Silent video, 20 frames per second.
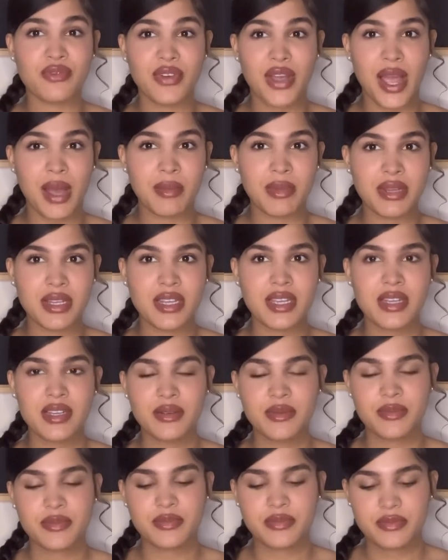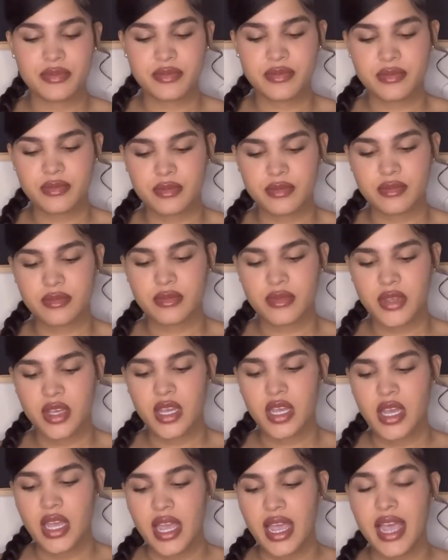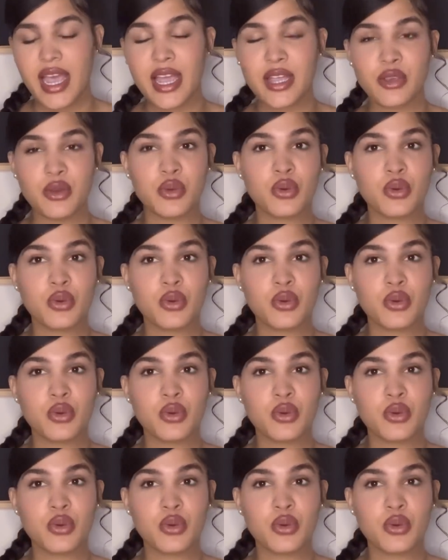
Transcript: family and you